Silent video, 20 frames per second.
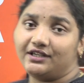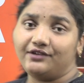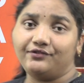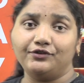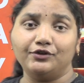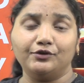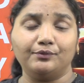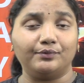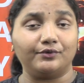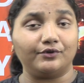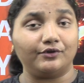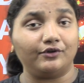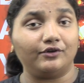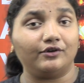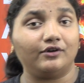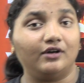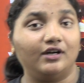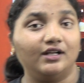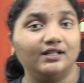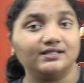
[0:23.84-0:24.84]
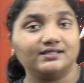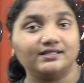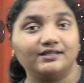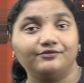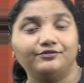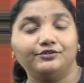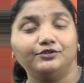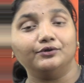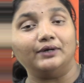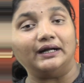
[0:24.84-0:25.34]
see few protocols
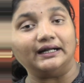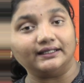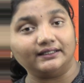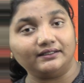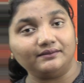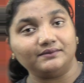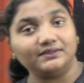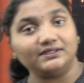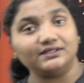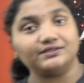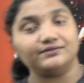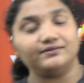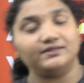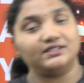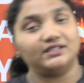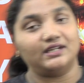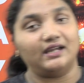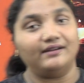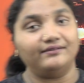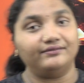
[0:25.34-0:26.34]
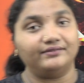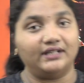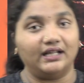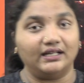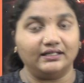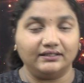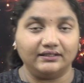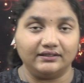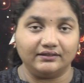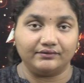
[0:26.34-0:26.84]
and few agreements which have
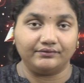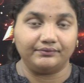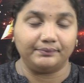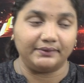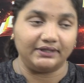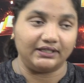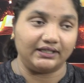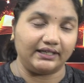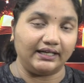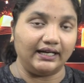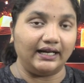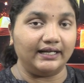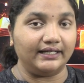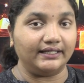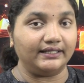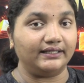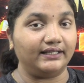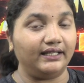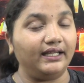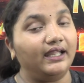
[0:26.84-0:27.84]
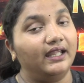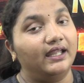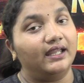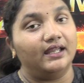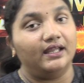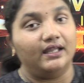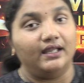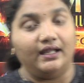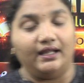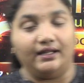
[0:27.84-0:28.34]
done regarding the
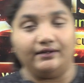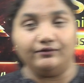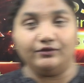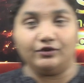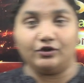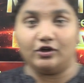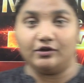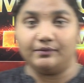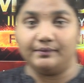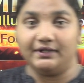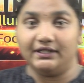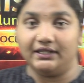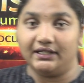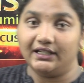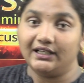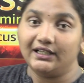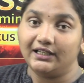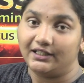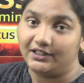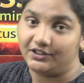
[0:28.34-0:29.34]
environmental